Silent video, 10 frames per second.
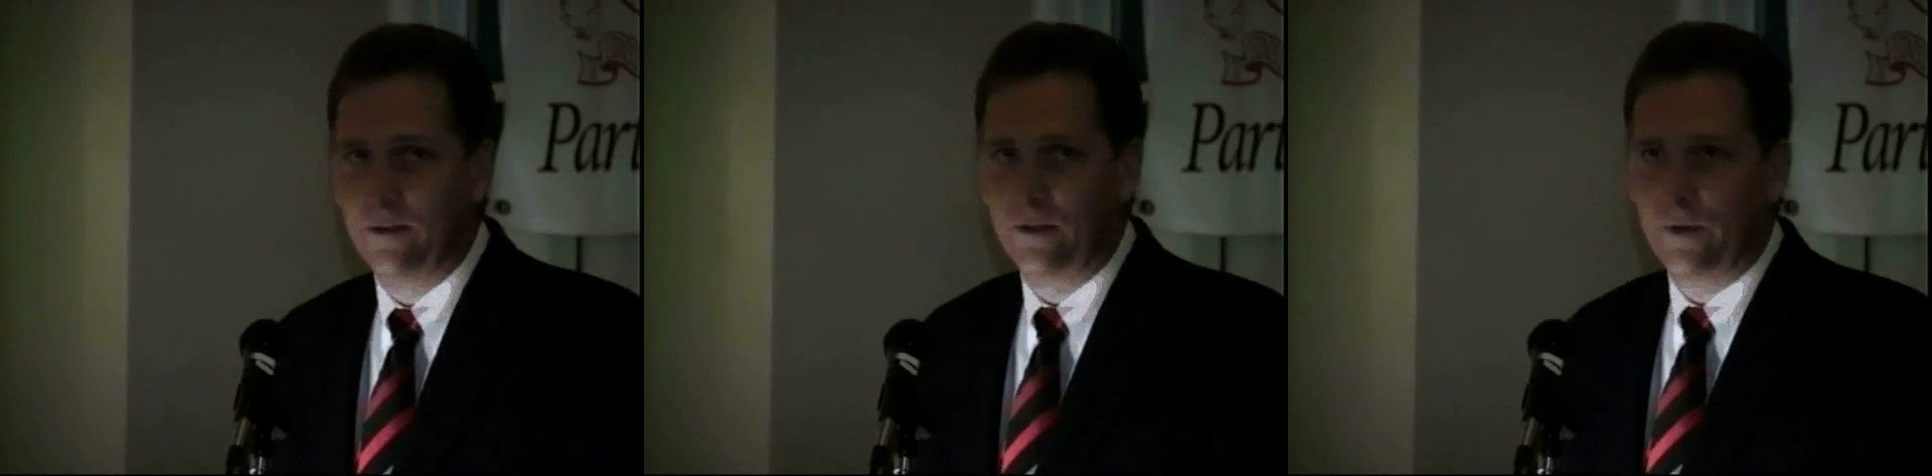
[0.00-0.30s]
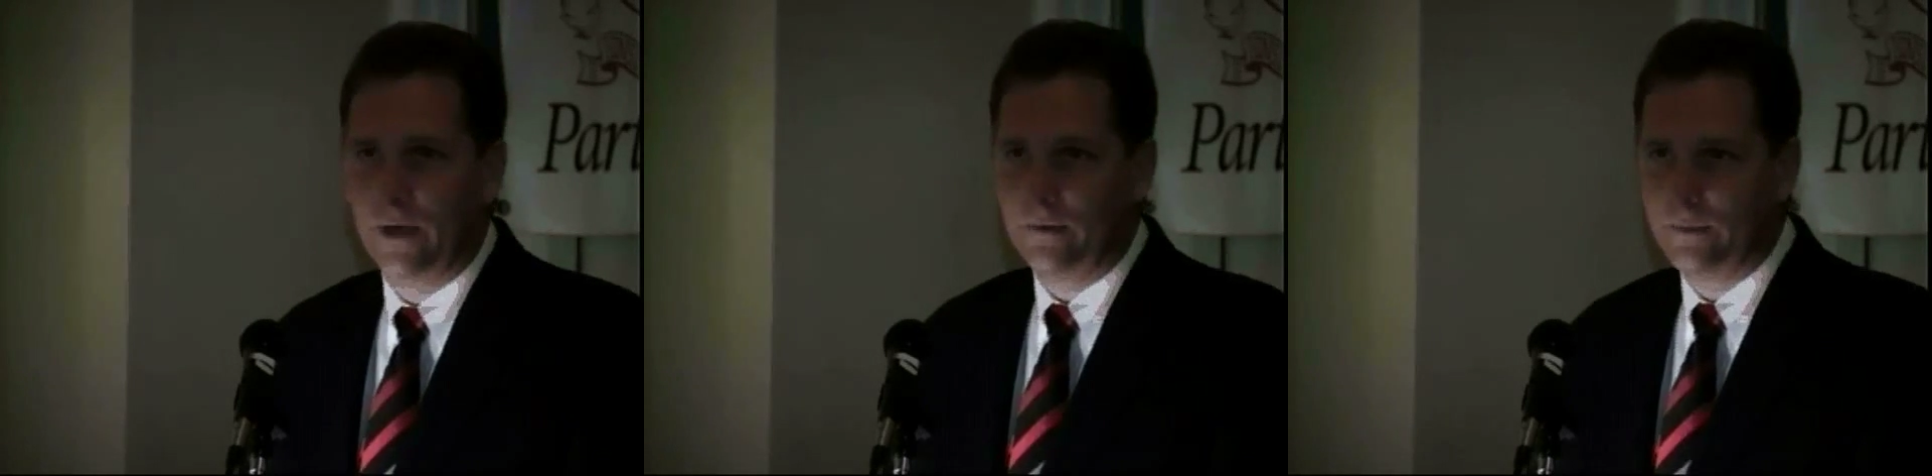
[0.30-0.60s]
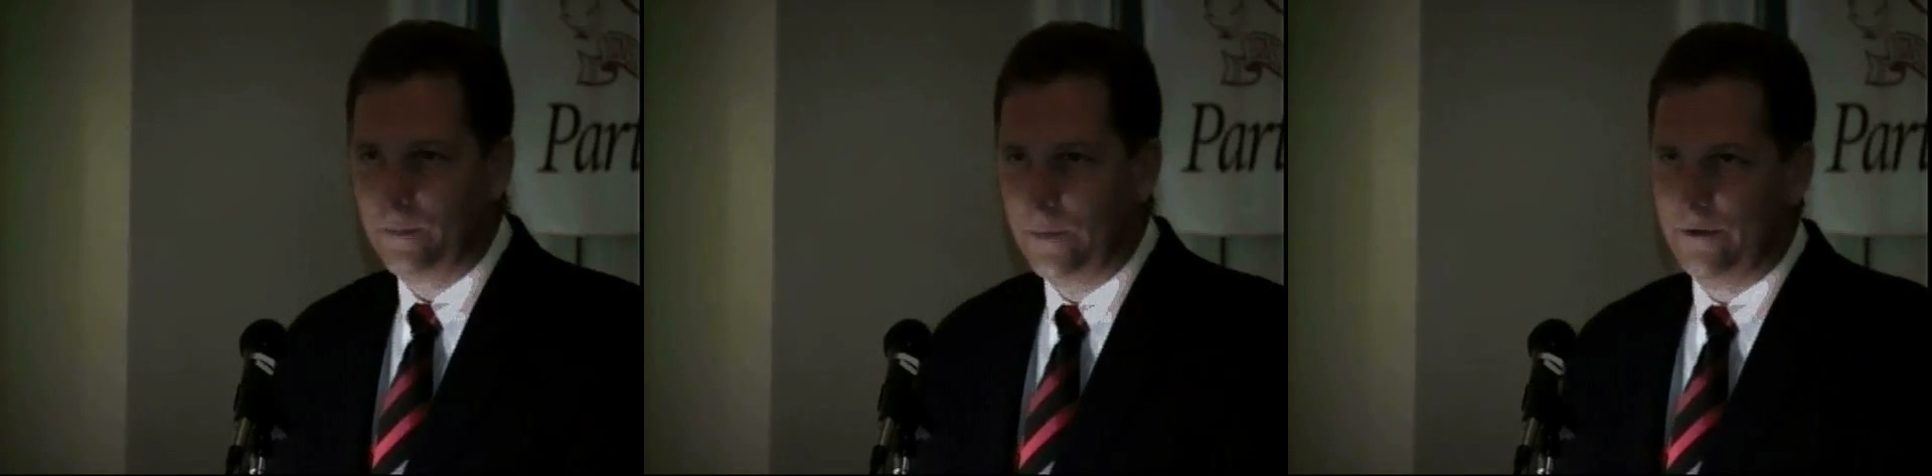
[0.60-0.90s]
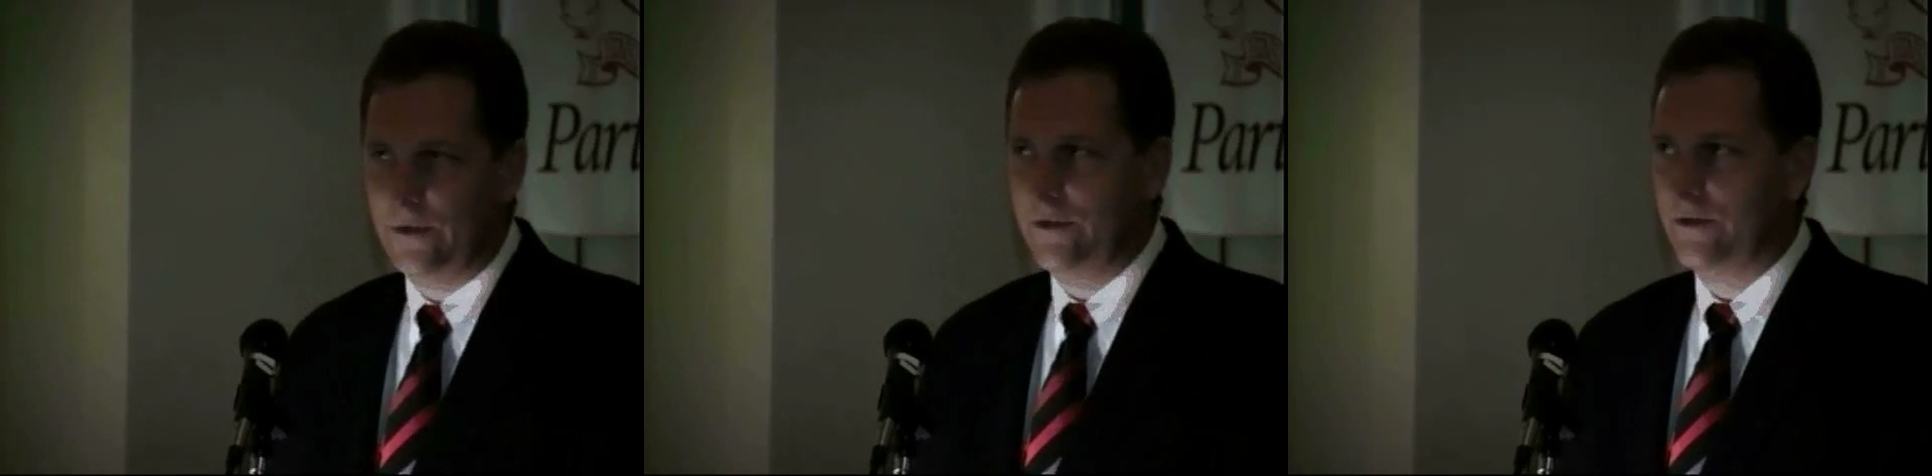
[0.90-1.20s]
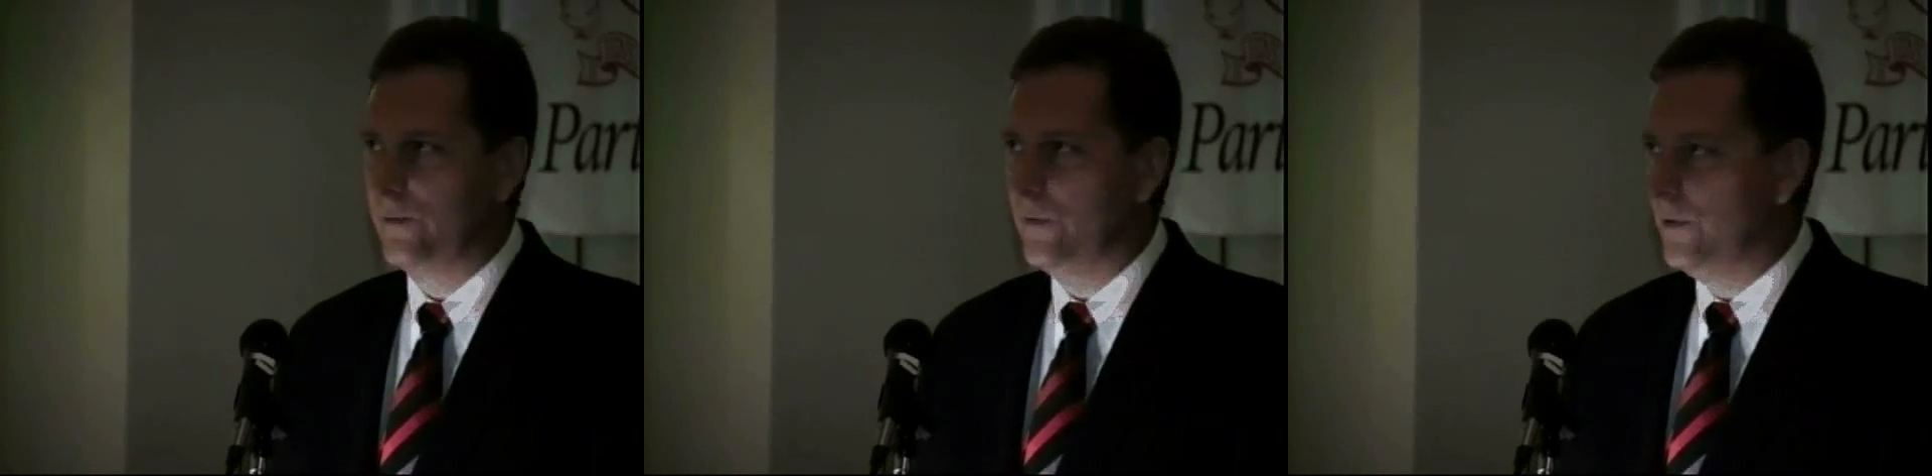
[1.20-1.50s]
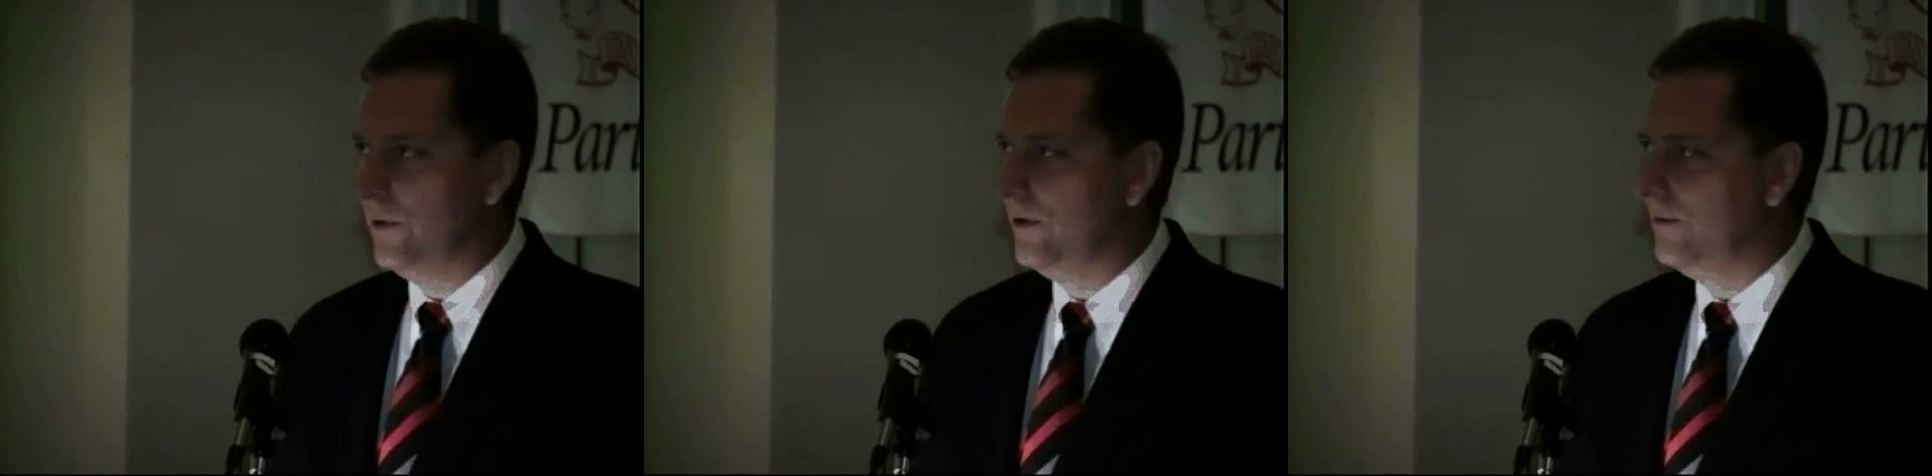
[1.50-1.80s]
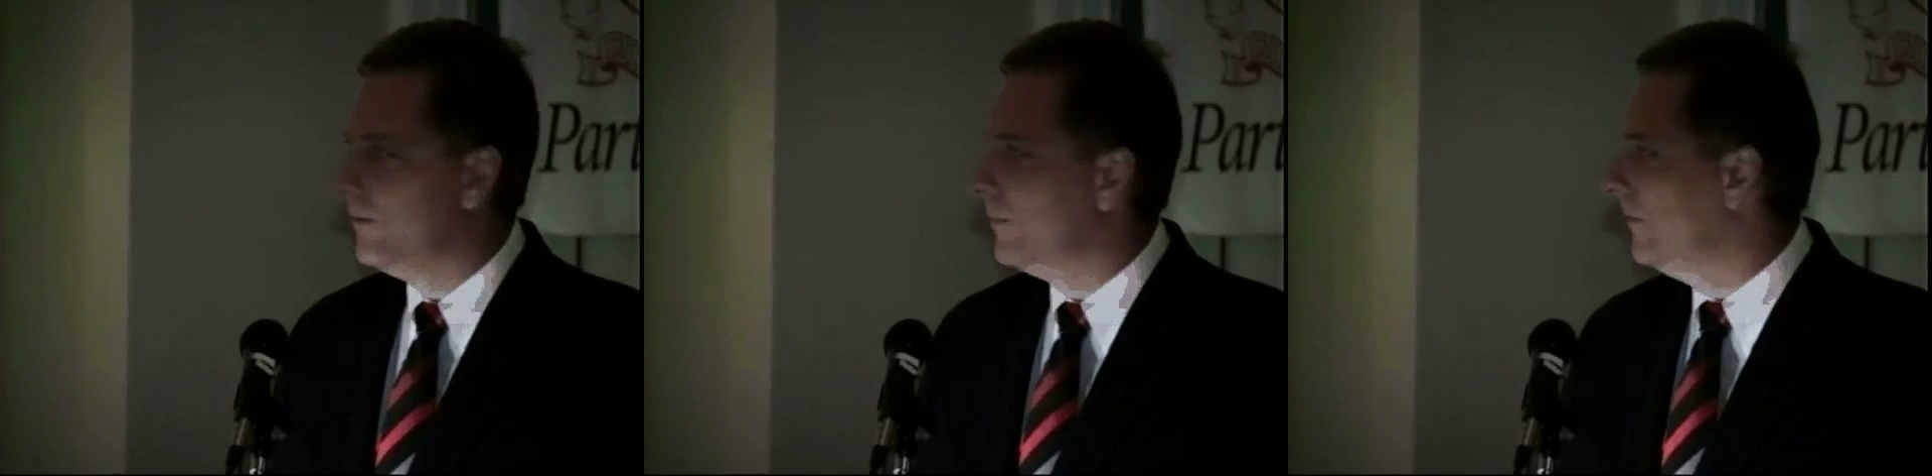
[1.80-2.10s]
a great prestigious award
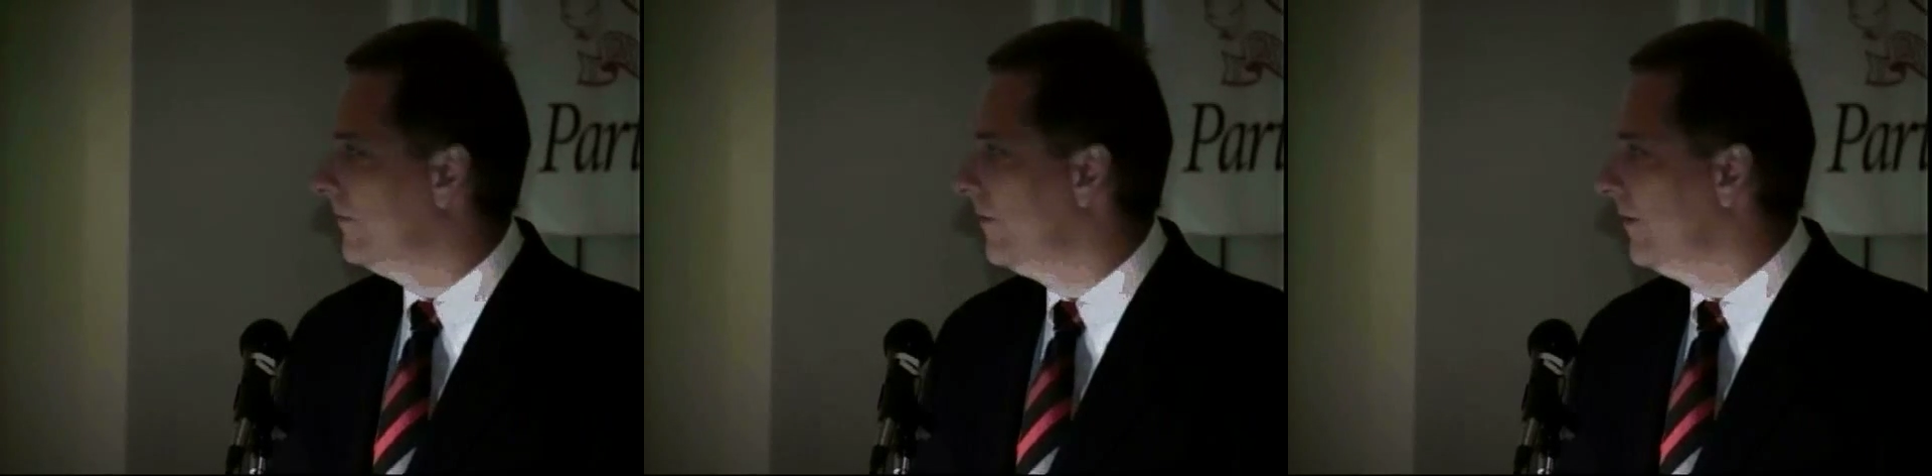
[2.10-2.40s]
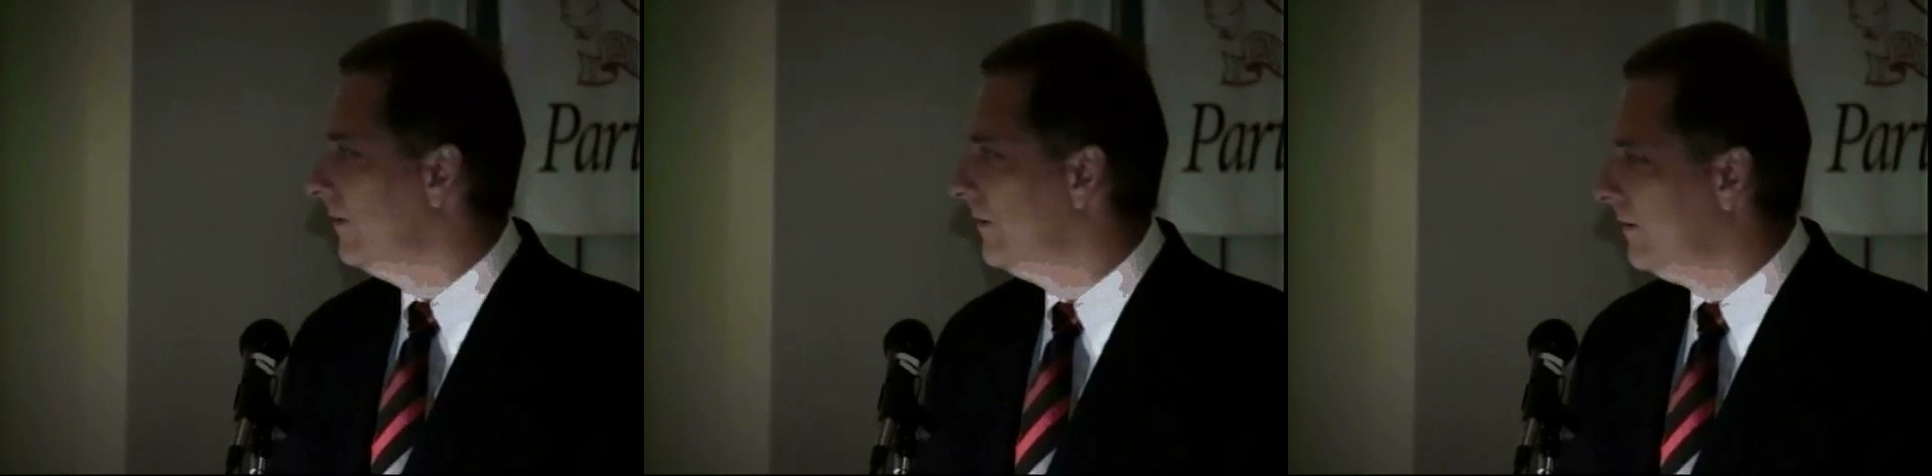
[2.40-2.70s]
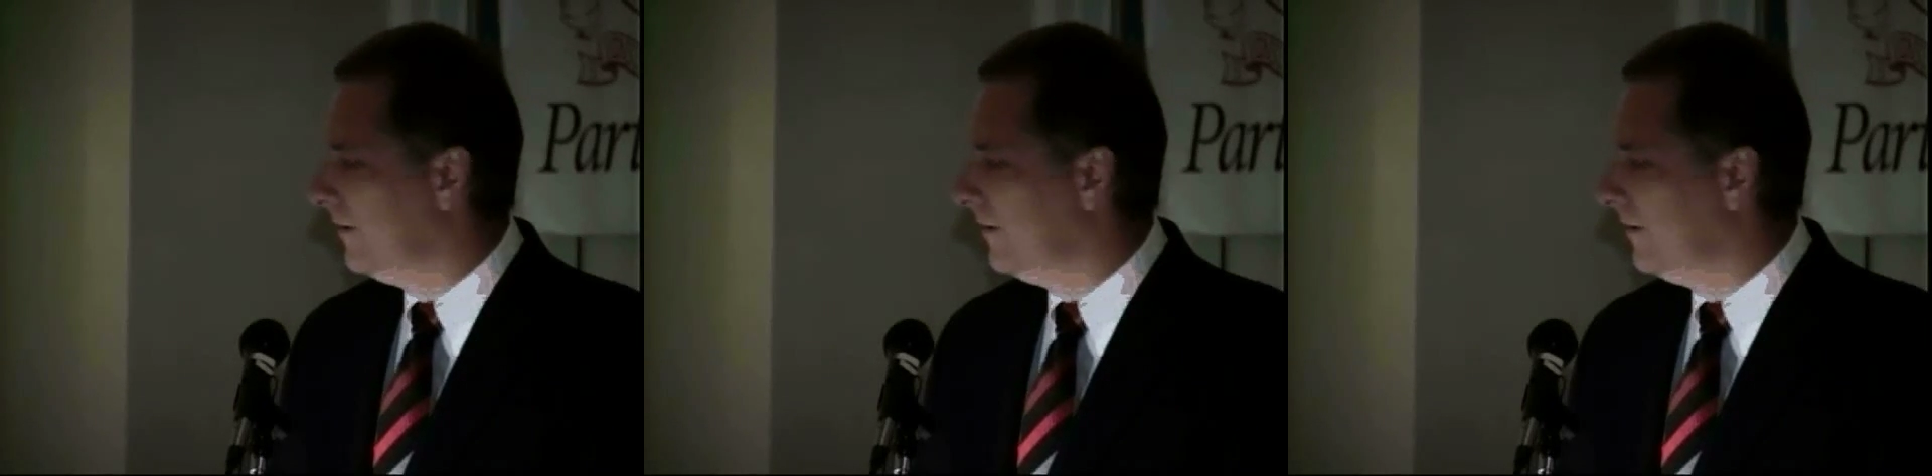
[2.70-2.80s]
from Hinsdale,